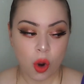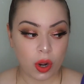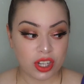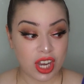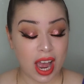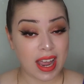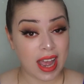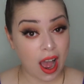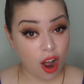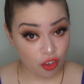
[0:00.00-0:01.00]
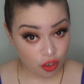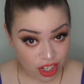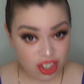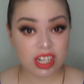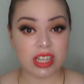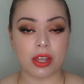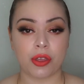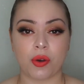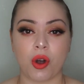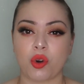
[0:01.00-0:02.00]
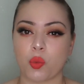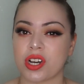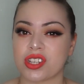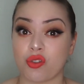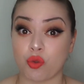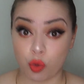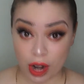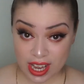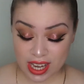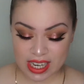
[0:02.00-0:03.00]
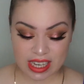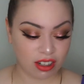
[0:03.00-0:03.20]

which I originally thought was red.